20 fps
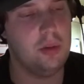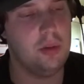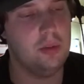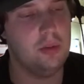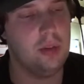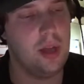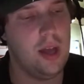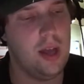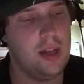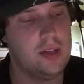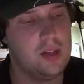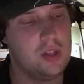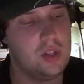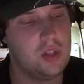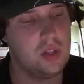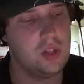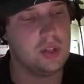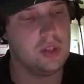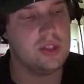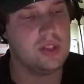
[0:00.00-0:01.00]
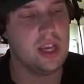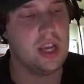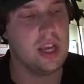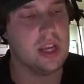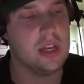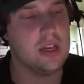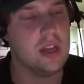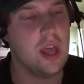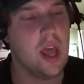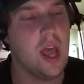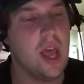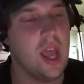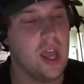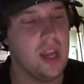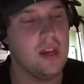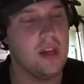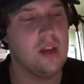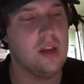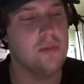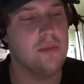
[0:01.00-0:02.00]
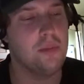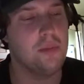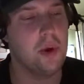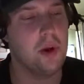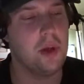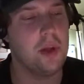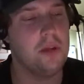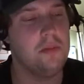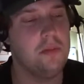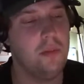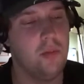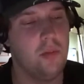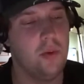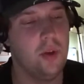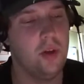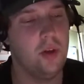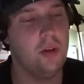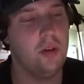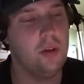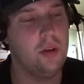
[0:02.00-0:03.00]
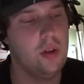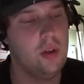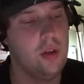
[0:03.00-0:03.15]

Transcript: You let Dan Hennon, Brian Boyle,